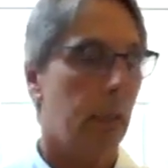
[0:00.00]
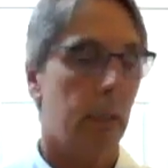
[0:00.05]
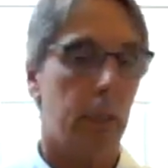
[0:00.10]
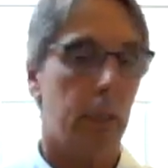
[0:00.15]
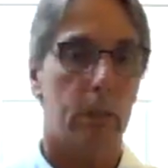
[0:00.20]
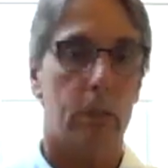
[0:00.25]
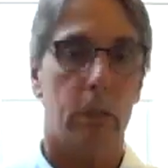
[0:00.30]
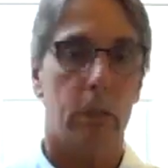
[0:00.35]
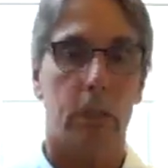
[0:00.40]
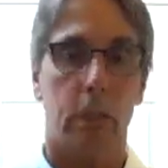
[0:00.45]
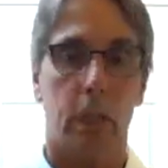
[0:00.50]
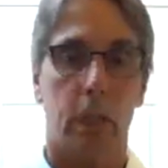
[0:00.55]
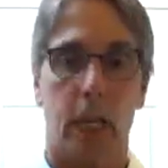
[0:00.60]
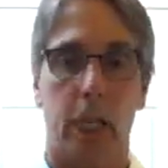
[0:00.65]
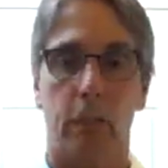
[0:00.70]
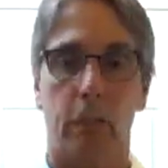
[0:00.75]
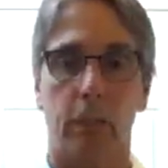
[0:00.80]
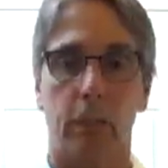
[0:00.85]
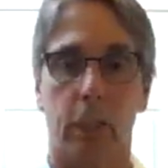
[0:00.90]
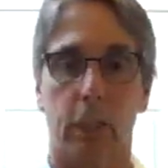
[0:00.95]
this is
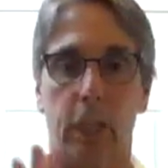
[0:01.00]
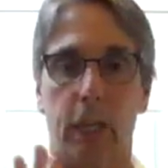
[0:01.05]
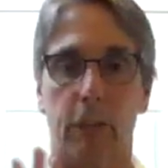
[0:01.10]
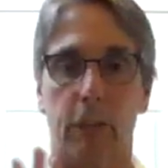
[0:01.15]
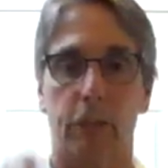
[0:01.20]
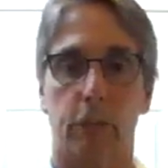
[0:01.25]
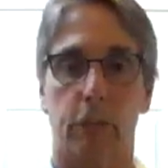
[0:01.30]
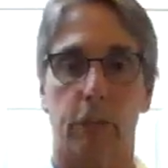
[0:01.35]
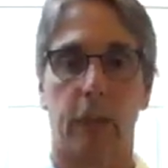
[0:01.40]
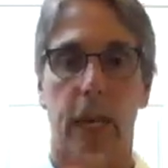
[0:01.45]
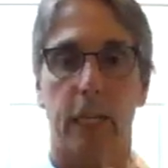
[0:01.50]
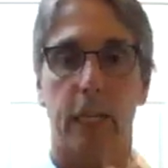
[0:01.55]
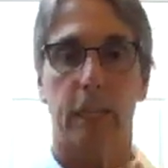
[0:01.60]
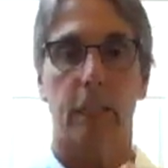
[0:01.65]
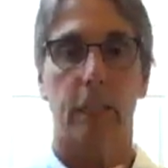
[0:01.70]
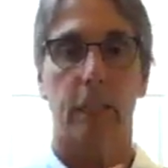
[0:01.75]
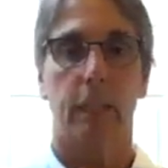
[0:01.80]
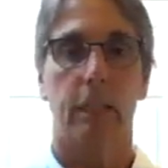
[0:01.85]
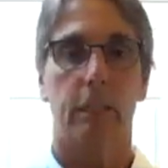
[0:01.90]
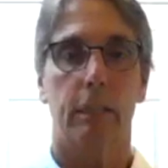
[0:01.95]
kind of a
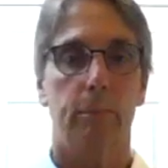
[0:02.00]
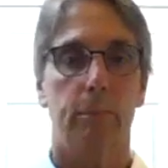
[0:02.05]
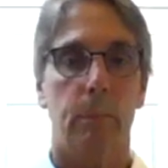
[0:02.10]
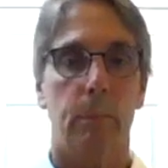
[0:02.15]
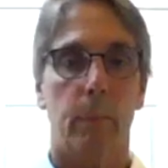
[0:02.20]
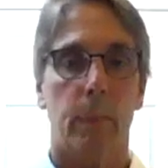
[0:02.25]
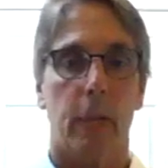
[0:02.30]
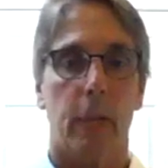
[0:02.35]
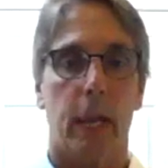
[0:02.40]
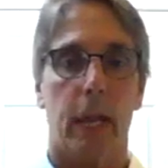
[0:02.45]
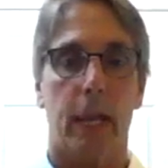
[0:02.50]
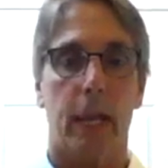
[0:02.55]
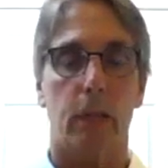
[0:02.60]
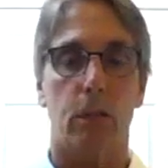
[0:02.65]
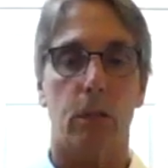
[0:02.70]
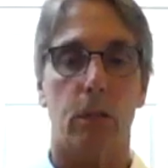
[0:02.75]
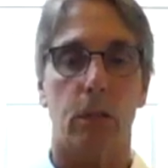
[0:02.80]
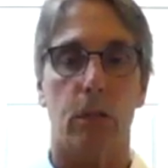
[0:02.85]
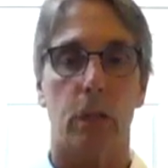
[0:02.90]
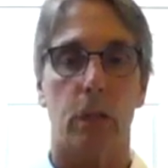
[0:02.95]
left-right
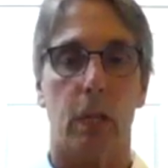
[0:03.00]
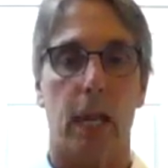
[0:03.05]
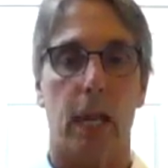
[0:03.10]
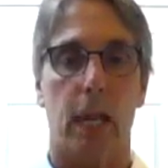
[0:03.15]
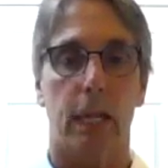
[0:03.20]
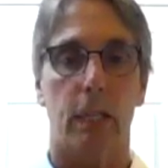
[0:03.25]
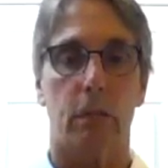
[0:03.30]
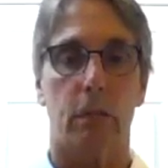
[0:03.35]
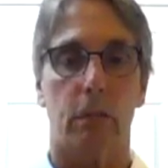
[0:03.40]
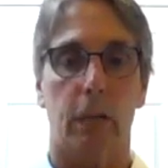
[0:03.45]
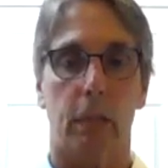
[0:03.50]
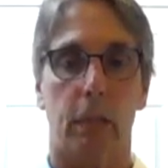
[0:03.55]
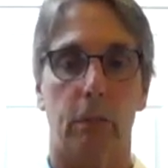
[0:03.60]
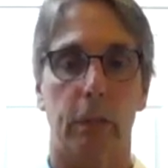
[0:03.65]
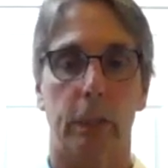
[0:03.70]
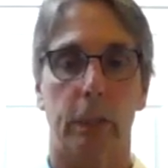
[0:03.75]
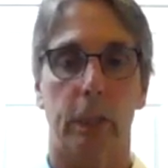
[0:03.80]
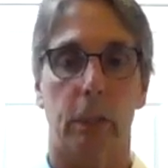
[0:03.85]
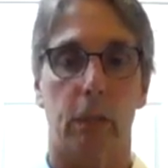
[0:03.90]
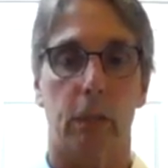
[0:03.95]
exercise like
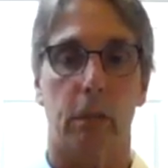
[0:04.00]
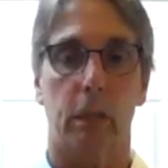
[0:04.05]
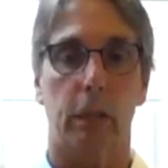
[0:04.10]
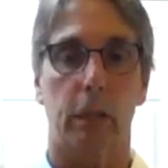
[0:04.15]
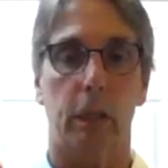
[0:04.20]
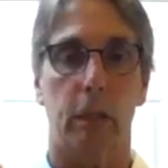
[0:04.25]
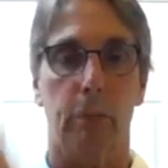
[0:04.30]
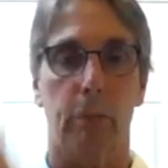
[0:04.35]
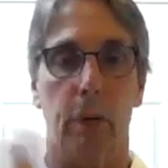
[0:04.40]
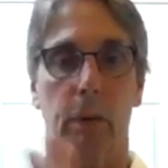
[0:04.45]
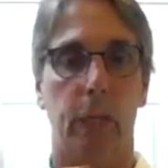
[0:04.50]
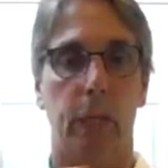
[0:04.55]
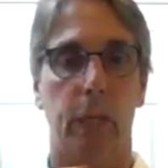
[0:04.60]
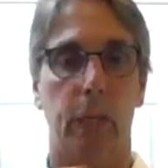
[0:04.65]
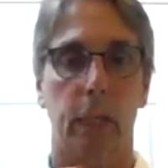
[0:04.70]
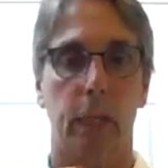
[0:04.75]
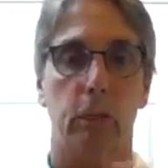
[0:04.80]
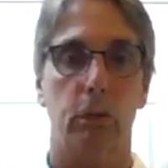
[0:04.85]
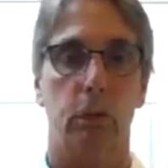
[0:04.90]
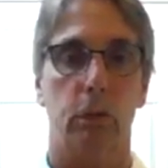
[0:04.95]
we did earlier, but we're
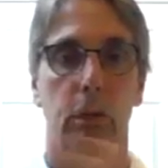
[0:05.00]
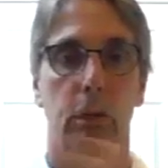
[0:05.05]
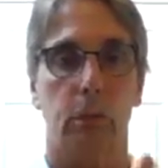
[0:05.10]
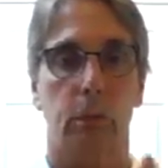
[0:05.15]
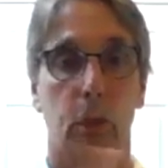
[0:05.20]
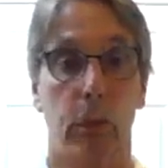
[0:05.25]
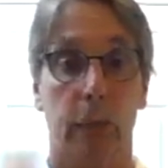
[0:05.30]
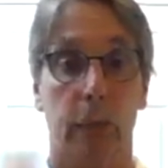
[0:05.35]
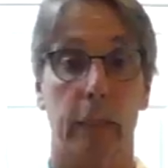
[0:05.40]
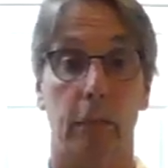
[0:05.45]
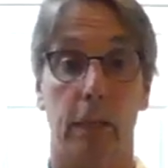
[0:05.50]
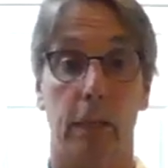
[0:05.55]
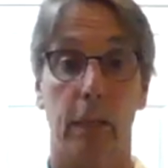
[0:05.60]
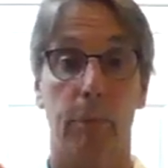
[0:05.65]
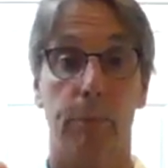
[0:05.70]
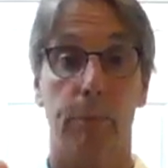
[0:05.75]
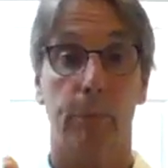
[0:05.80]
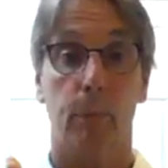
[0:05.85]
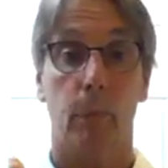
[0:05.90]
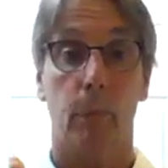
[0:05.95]
going to do them
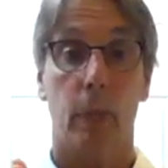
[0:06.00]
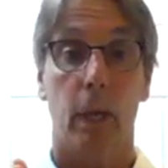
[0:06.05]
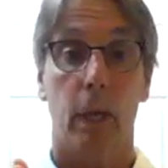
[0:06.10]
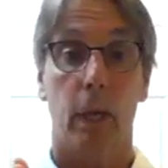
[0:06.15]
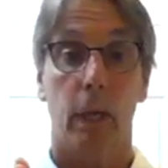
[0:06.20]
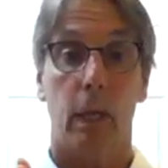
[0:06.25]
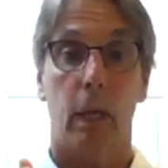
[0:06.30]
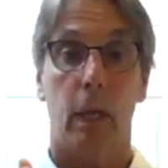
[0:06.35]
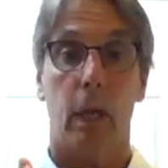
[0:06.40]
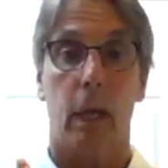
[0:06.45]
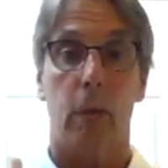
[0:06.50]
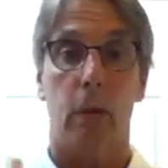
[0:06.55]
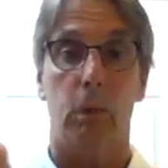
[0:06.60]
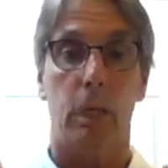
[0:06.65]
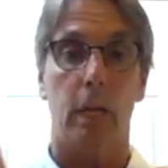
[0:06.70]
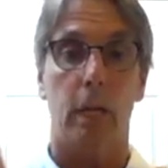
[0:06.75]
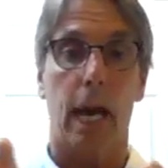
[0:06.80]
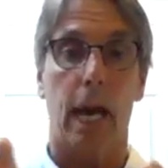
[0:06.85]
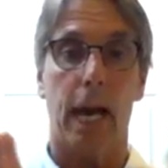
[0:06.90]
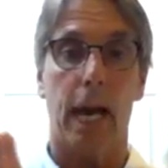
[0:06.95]
quickly. And
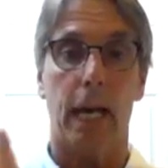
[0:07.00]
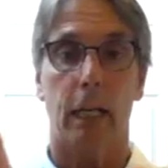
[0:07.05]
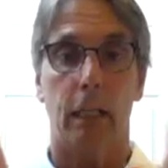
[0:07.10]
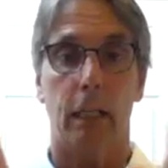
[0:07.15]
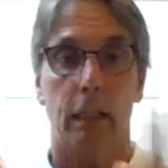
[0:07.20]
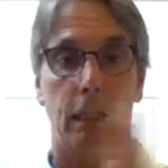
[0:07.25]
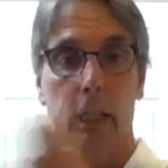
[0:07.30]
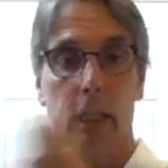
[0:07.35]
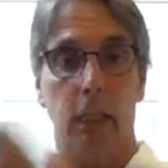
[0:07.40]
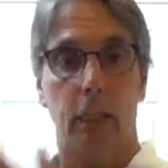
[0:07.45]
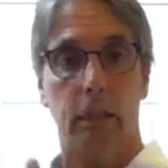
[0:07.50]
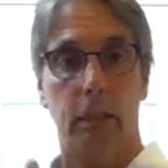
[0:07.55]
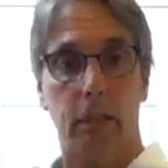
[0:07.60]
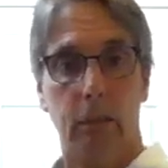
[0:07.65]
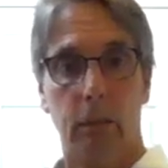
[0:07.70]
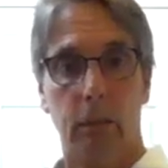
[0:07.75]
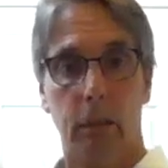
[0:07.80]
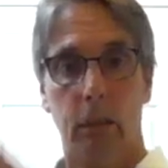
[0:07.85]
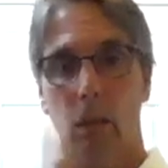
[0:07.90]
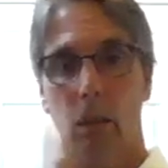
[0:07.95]
we're not going to
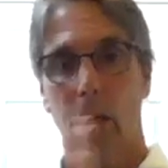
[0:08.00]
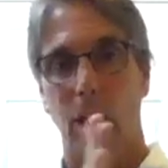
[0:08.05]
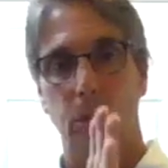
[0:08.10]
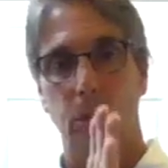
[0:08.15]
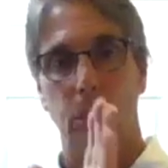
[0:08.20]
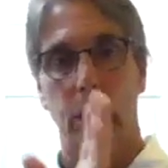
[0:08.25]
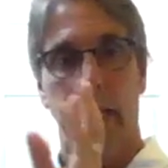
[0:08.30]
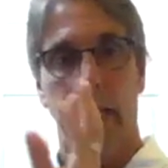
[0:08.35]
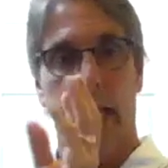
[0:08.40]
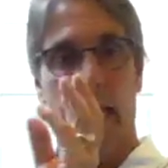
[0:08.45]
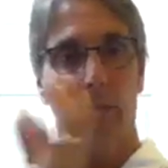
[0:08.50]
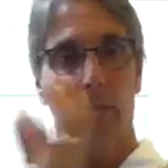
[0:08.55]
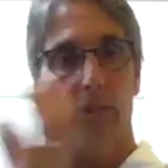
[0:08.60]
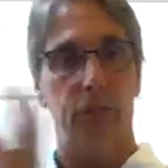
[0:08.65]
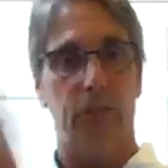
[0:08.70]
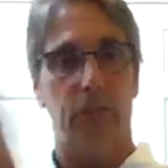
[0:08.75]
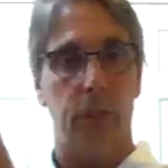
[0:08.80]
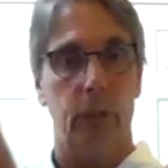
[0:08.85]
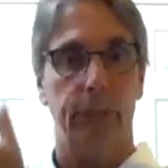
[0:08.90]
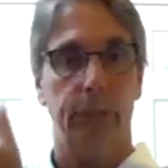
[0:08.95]
go to
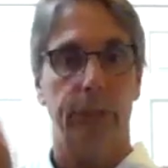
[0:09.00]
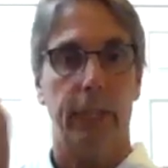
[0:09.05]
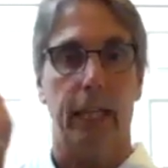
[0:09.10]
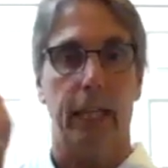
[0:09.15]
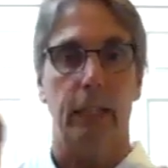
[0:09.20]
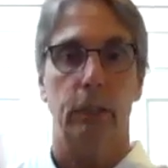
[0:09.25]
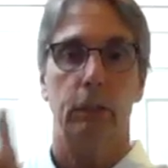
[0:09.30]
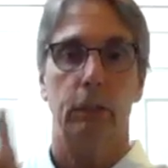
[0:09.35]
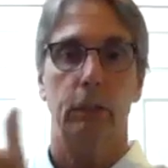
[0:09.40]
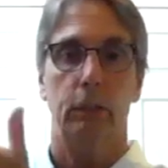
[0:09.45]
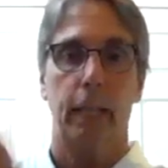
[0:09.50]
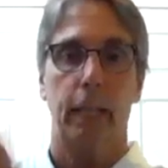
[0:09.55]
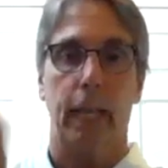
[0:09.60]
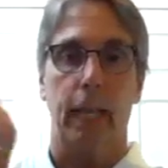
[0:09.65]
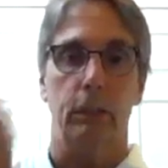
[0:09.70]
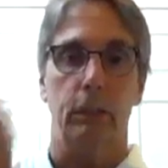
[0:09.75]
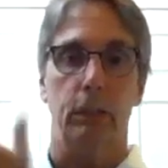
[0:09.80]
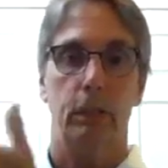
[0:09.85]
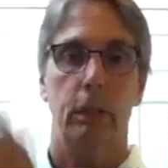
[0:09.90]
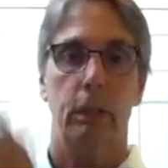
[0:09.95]
that full
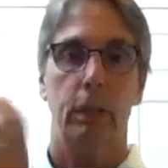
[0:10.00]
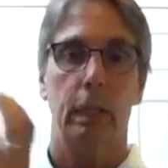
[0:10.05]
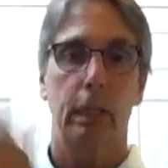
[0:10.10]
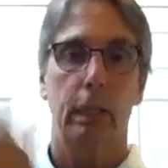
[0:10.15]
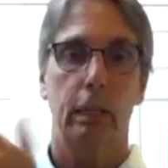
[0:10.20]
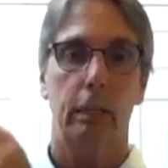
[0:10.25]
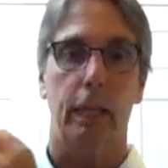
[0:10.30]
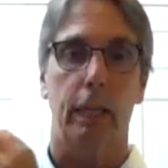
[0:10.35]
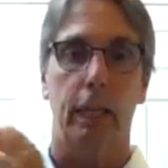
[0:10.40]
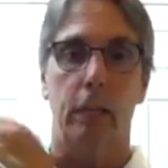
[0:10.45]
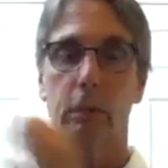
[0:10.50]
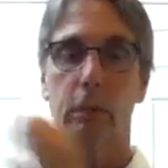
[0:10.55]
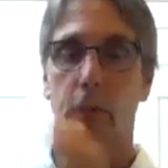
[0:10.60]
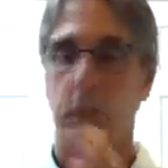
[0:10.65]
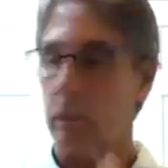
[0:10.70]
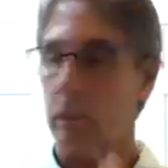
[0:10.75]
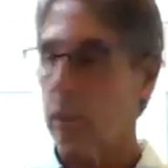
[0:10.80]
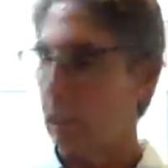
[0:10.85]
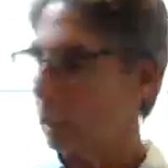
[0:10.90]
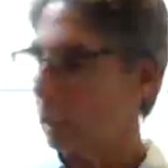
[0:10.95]
tense thing. We're
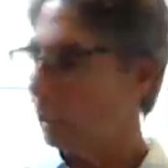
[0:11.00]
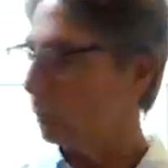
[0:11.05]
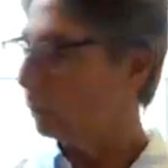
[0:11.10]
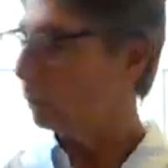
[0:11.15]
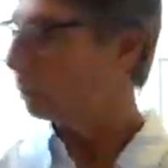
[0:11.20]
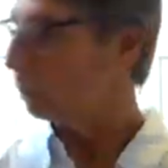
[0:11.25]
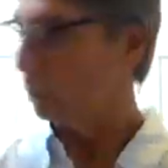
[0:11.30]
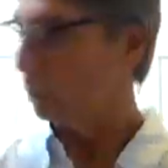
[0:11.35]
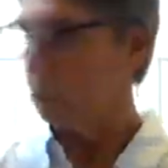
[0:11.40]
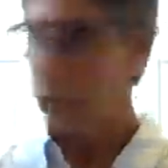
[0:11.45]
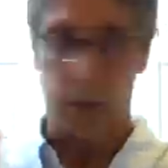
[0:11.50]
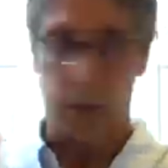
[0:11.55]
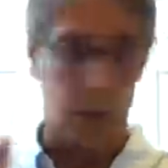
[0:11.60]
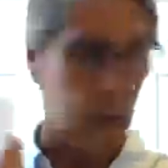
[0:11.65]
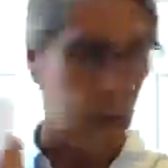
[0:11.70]
just going to go shoulder